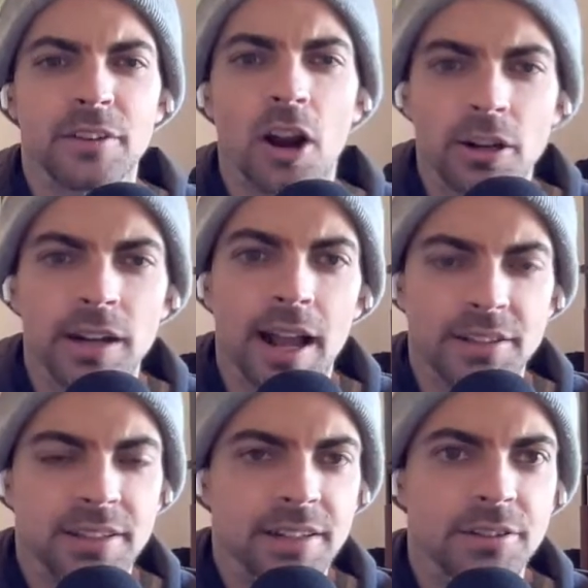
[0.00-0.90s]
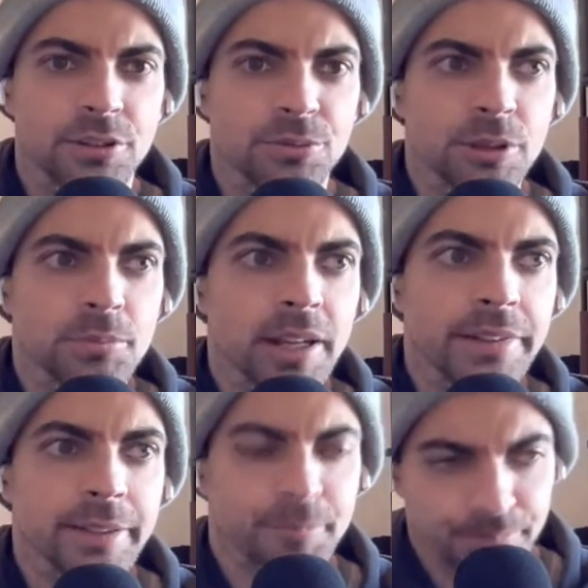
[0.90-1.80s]
of art assets
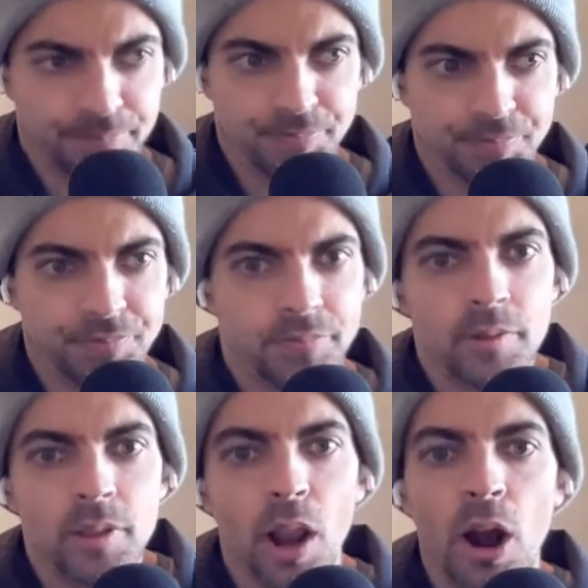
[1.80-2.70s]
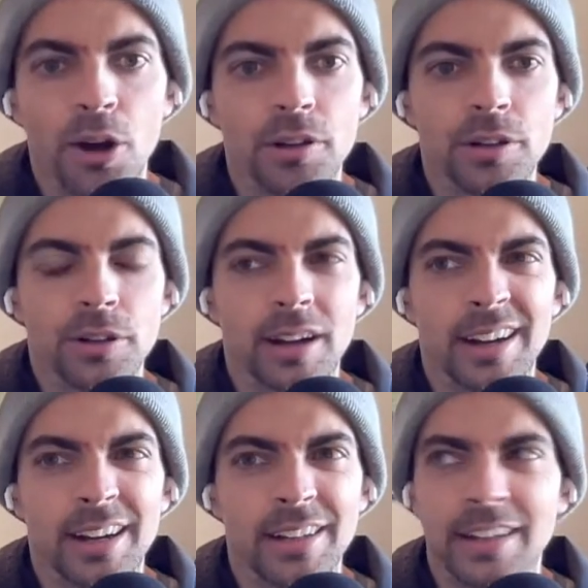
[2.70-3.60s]
remaining are
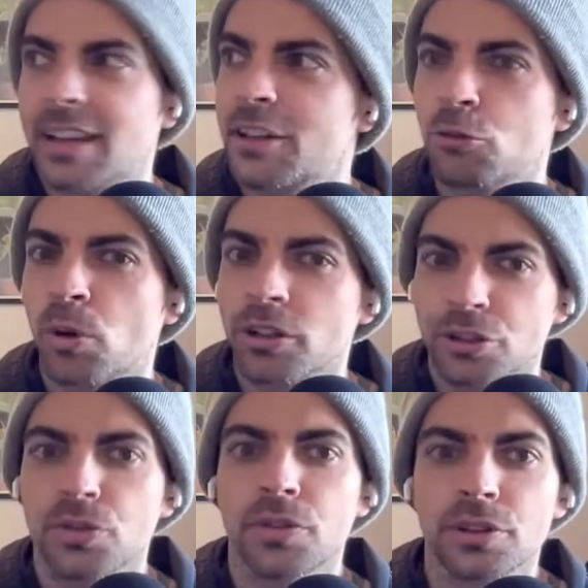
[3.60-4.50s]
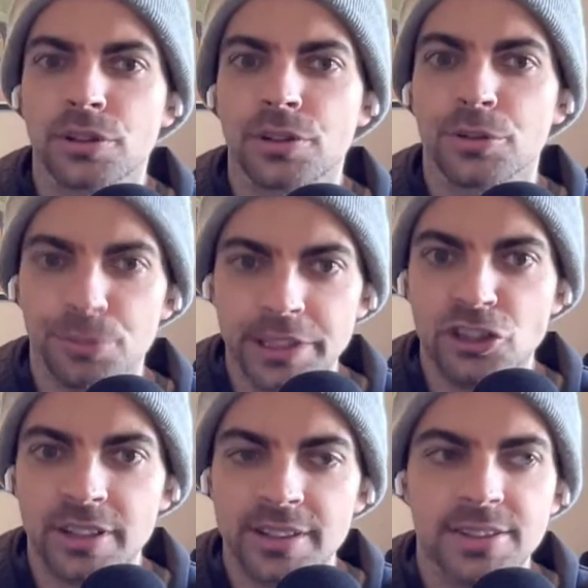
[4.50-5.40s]
like I think one or two of the
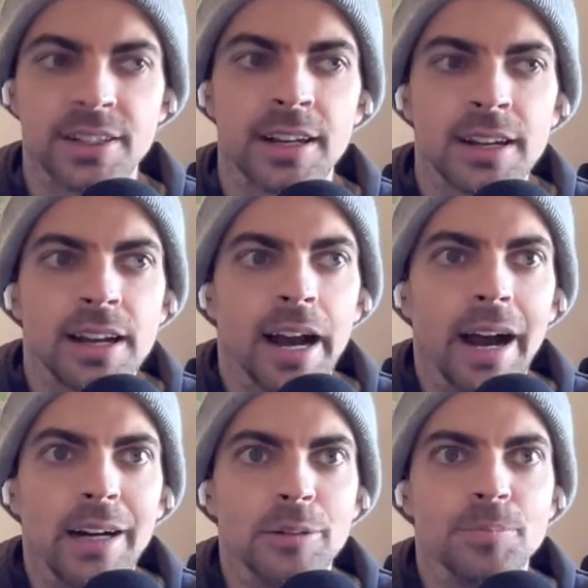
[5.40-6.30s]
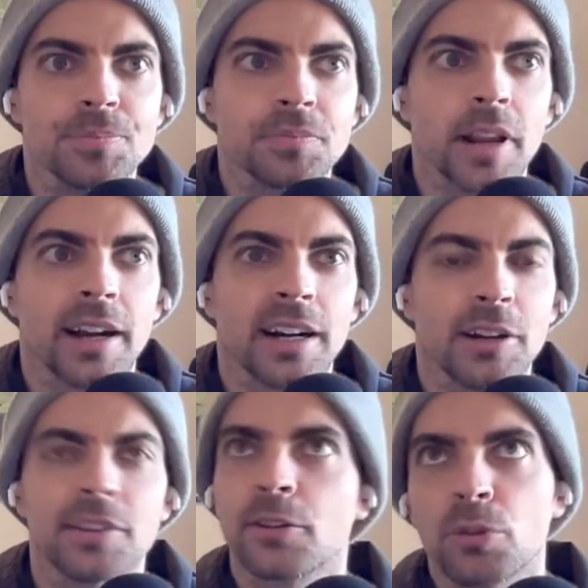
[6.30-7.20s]
regions.
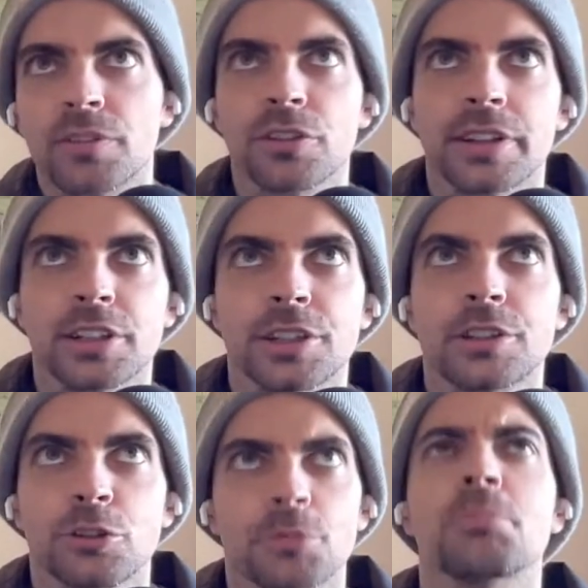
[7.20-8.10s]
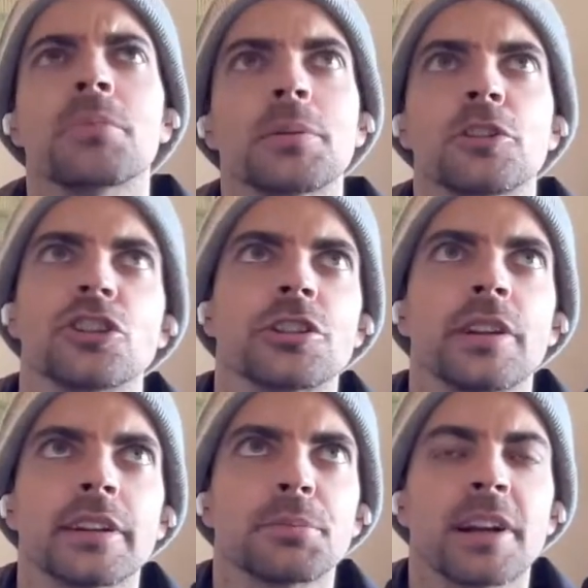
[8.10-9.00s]
I think one for the or maybe just
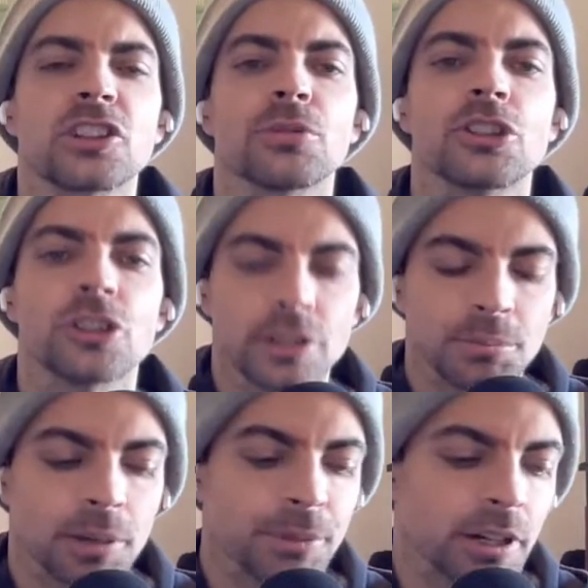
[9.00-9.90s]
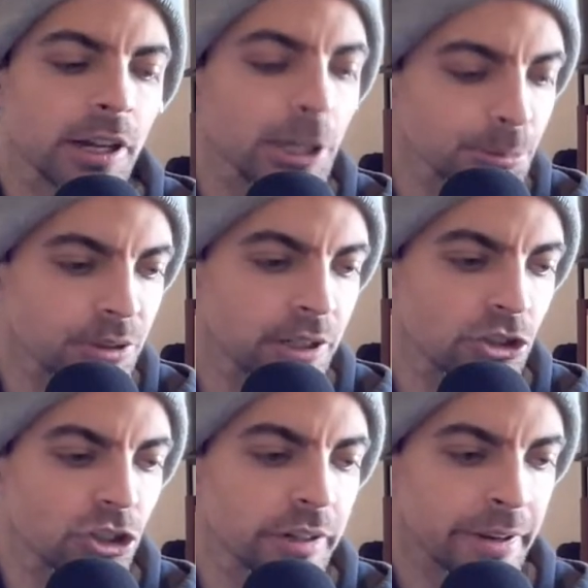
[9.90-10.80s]
the expansion regions. I'm not 100%
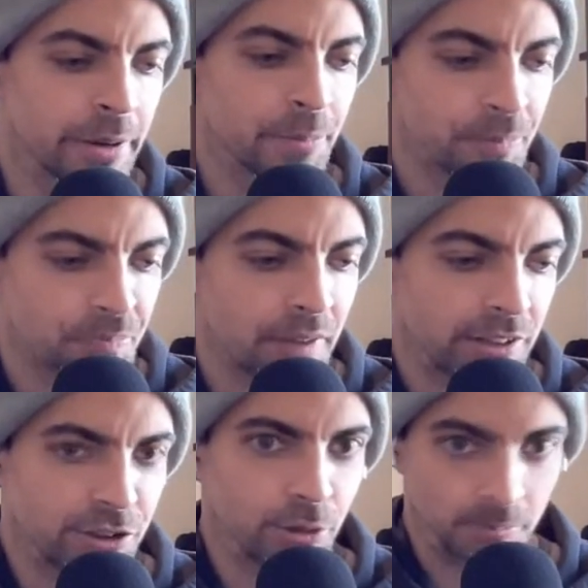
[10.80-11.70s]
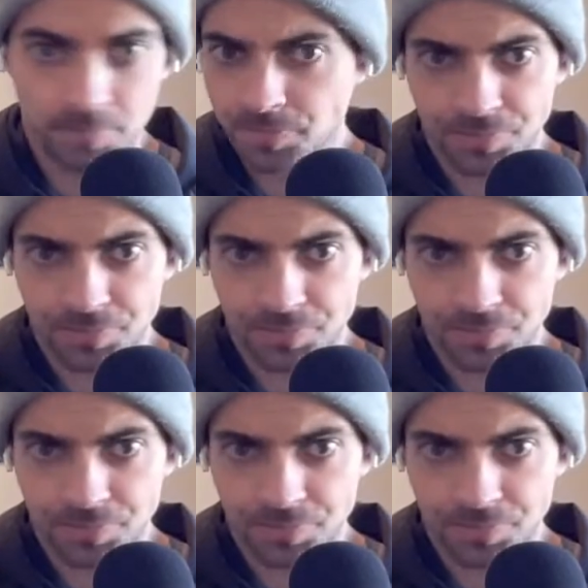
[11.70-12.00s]
sure. And so